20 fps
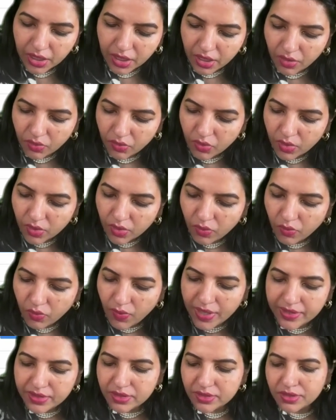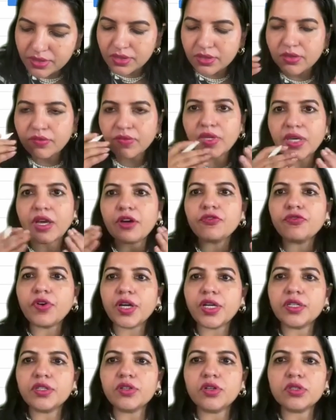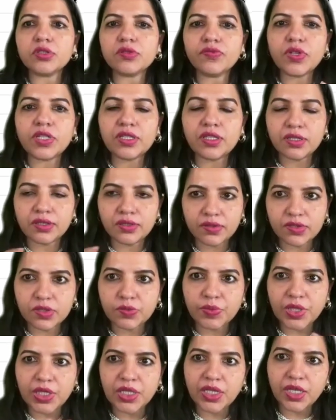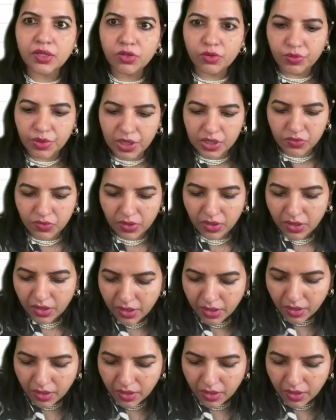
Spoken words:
Now, once we have find out whether it is B9 or B12,